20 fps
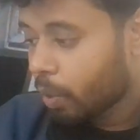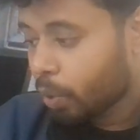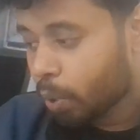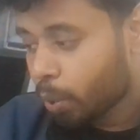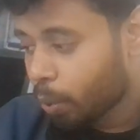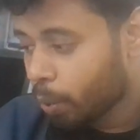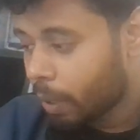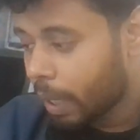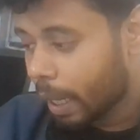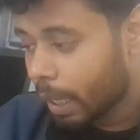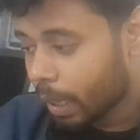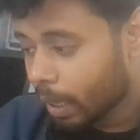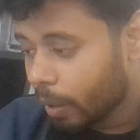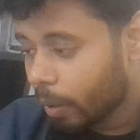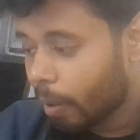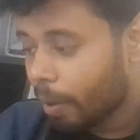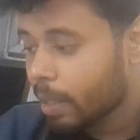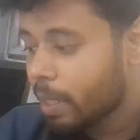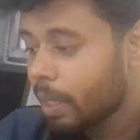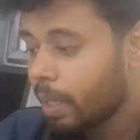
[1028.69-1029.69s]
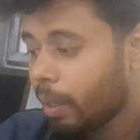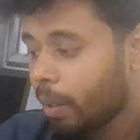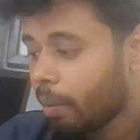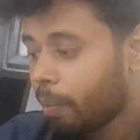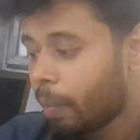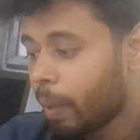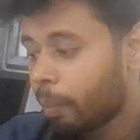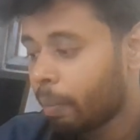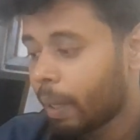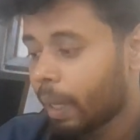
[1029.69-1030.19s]
Through technology,
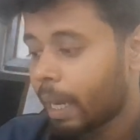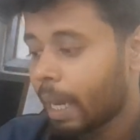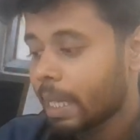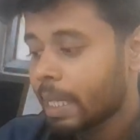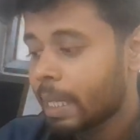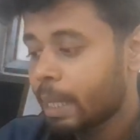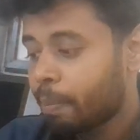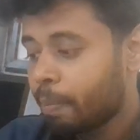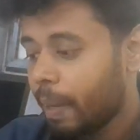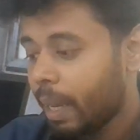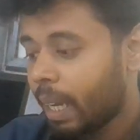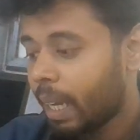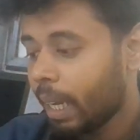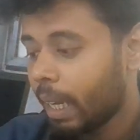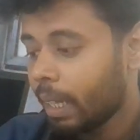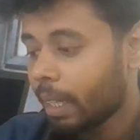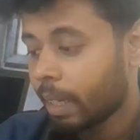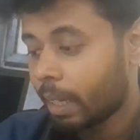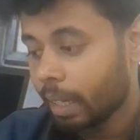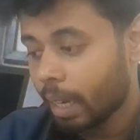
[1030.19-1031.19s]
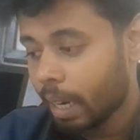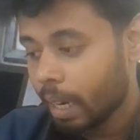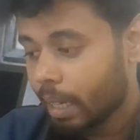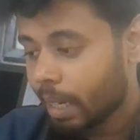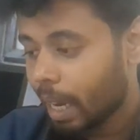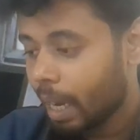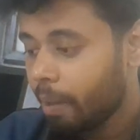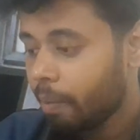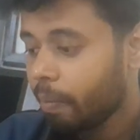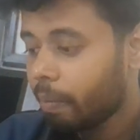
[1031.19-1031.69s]
people can speak in real
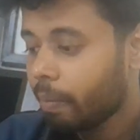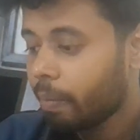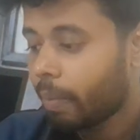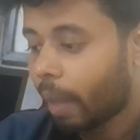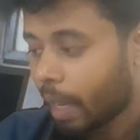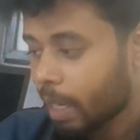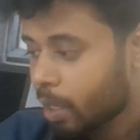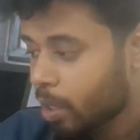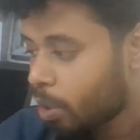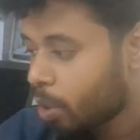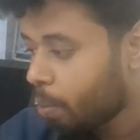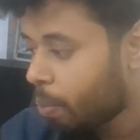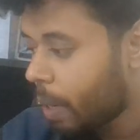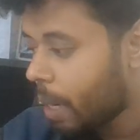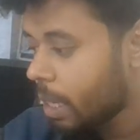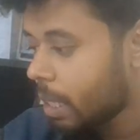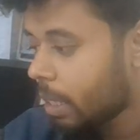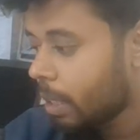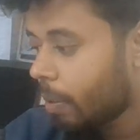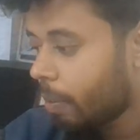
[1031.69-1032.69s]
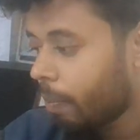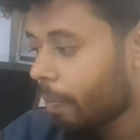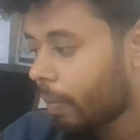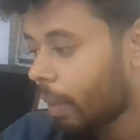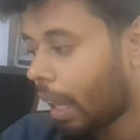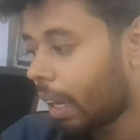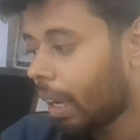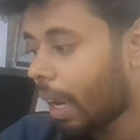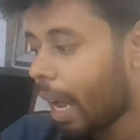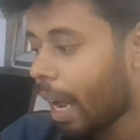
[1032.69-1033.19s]
time, face to face.
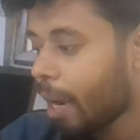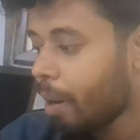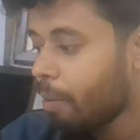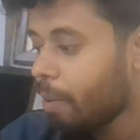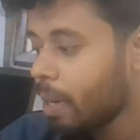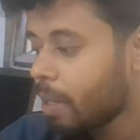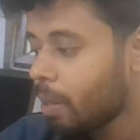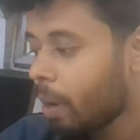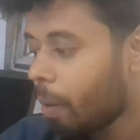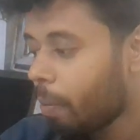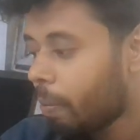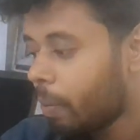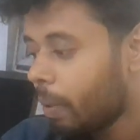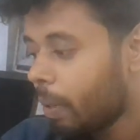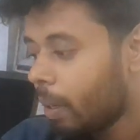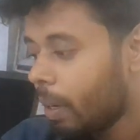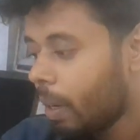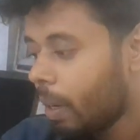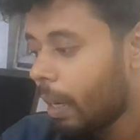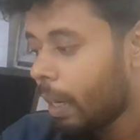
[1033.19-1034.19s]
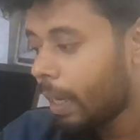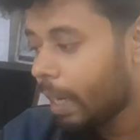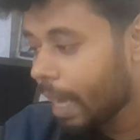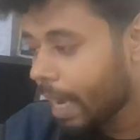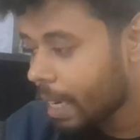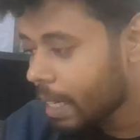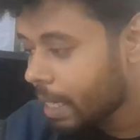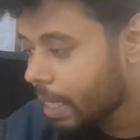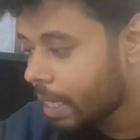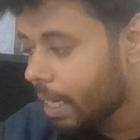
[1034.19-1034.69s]
The language of
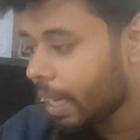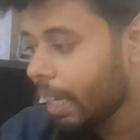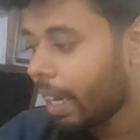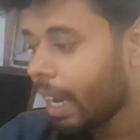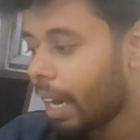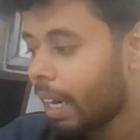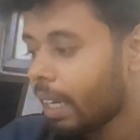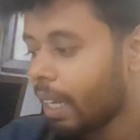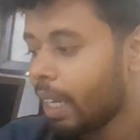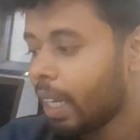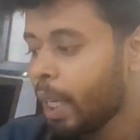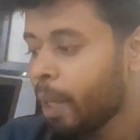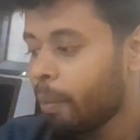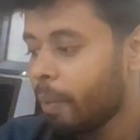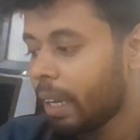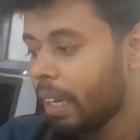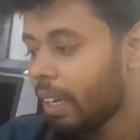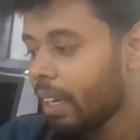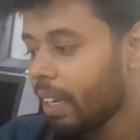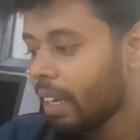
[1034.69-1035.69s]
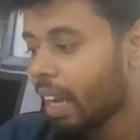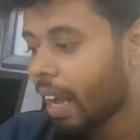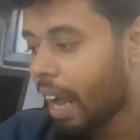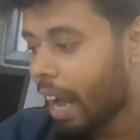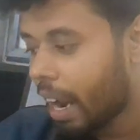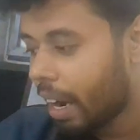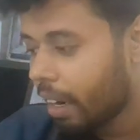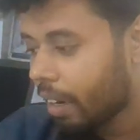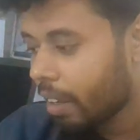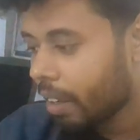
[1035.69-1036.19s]
texting and emailing
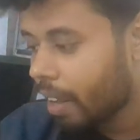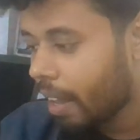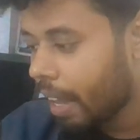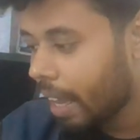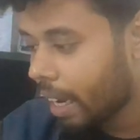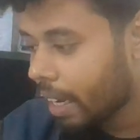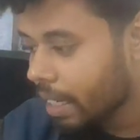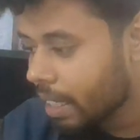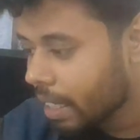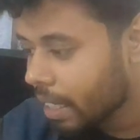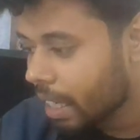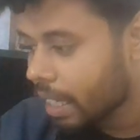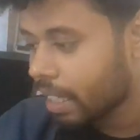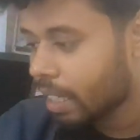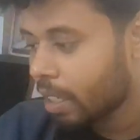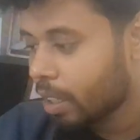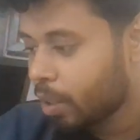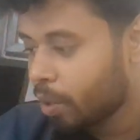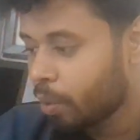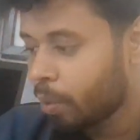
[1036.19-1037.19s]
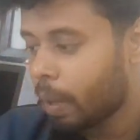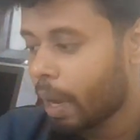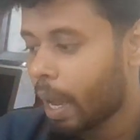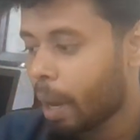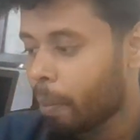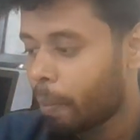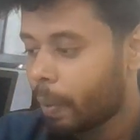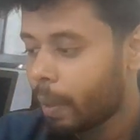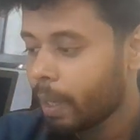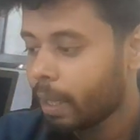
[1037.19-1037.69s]
and access to
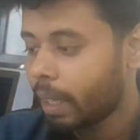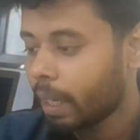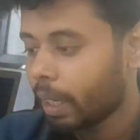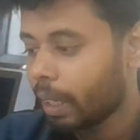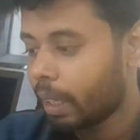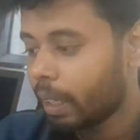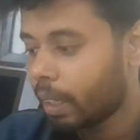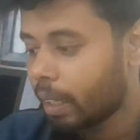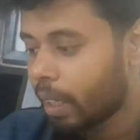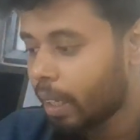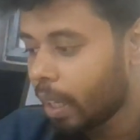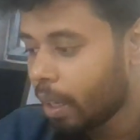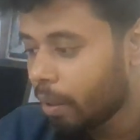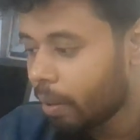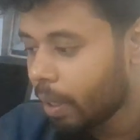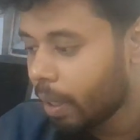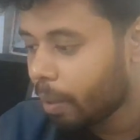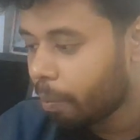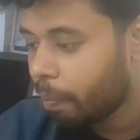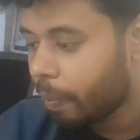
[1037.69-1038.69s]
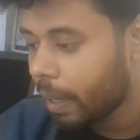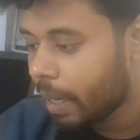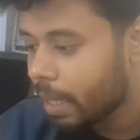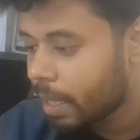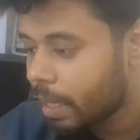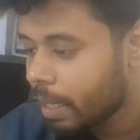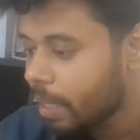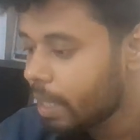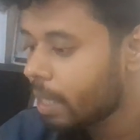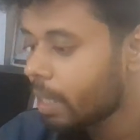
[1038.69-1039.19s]
everything, including
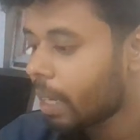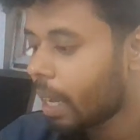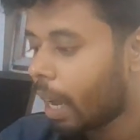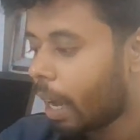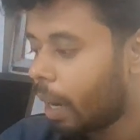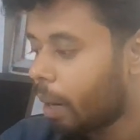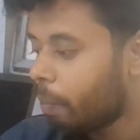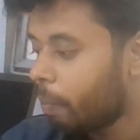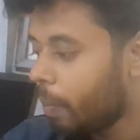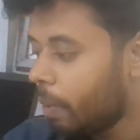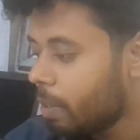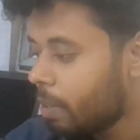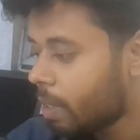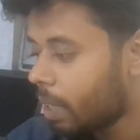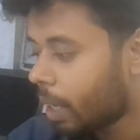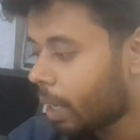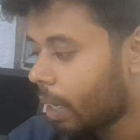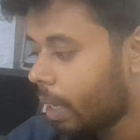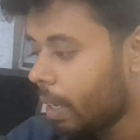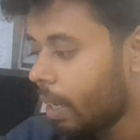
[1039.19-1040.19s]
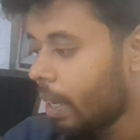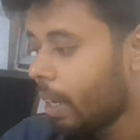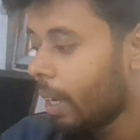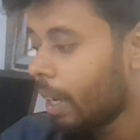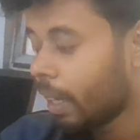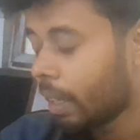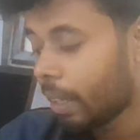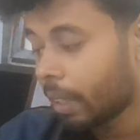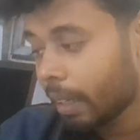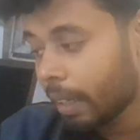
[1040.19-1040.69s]
pictures and music,
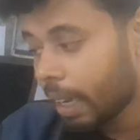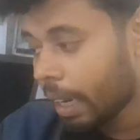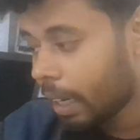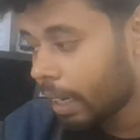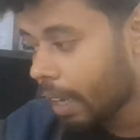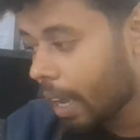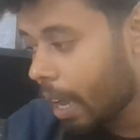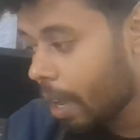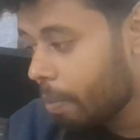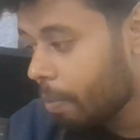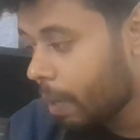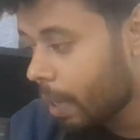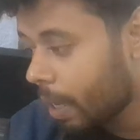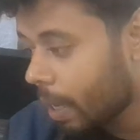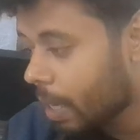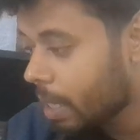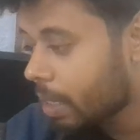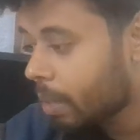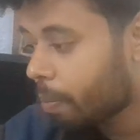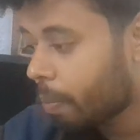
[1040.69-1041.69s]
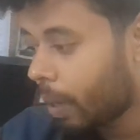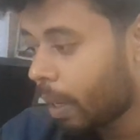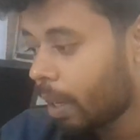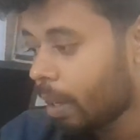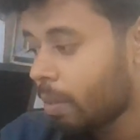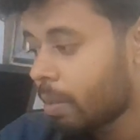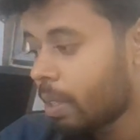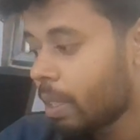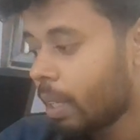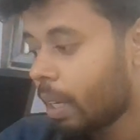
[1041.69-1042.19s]
in real time is
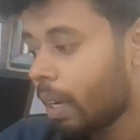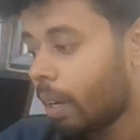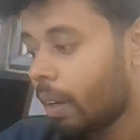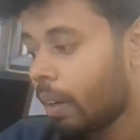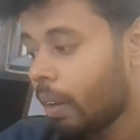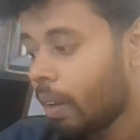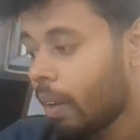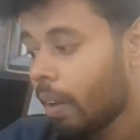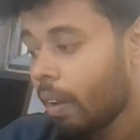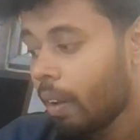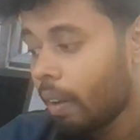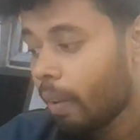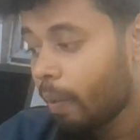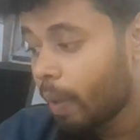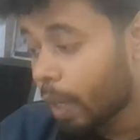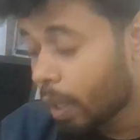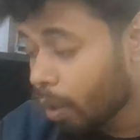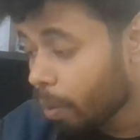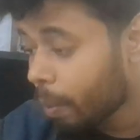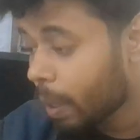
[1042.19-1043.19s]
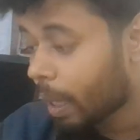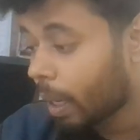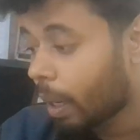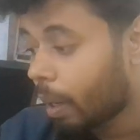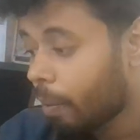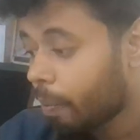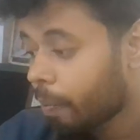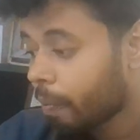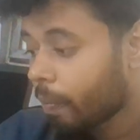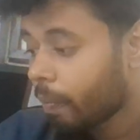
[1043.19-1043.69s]
producing a
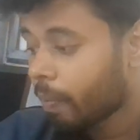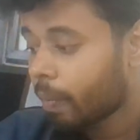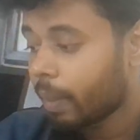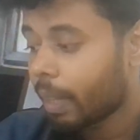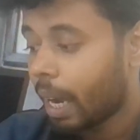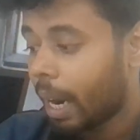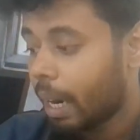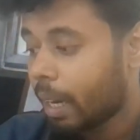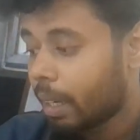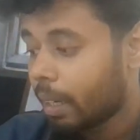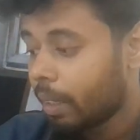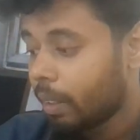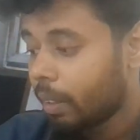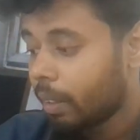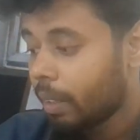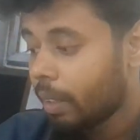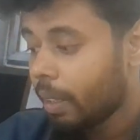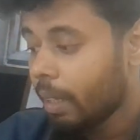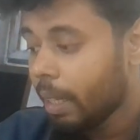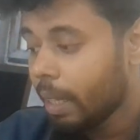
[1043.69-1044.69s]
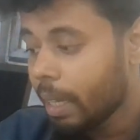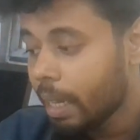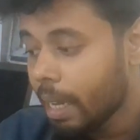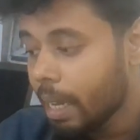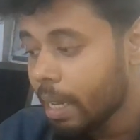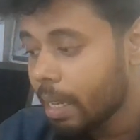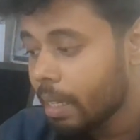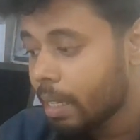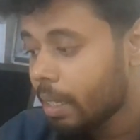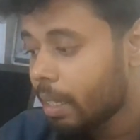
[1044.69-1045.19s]
phenomena that
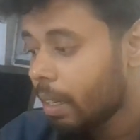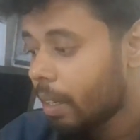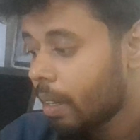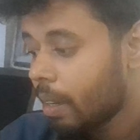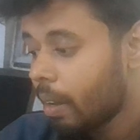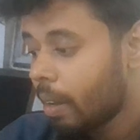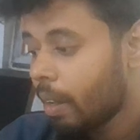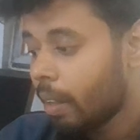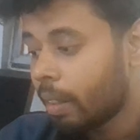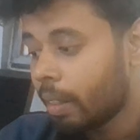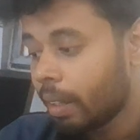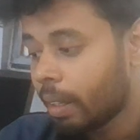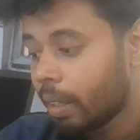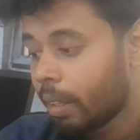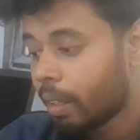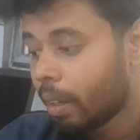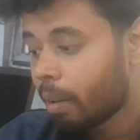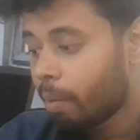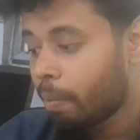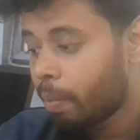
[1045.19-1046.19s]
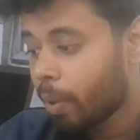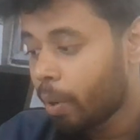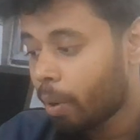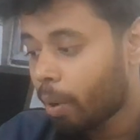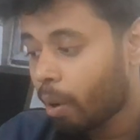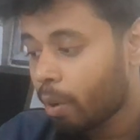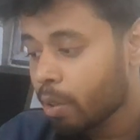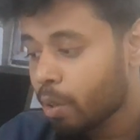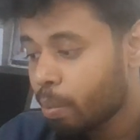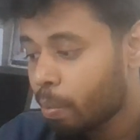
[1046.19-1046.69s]
is neither
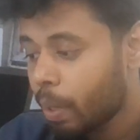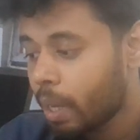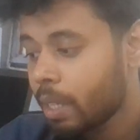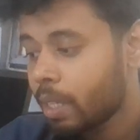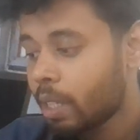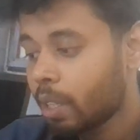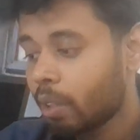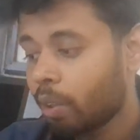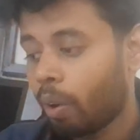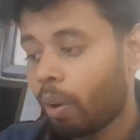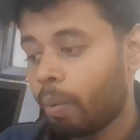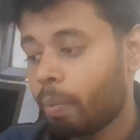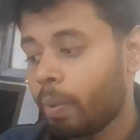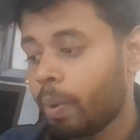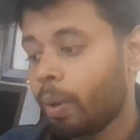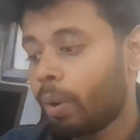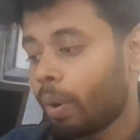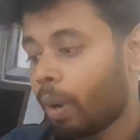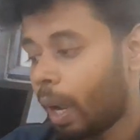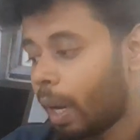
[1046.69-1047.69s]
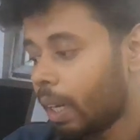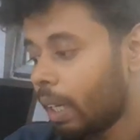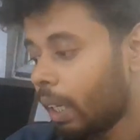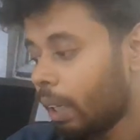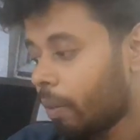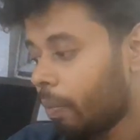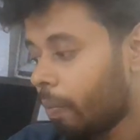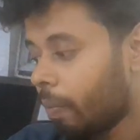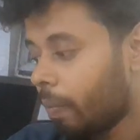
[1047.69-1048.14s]
pure speech nor pure writing.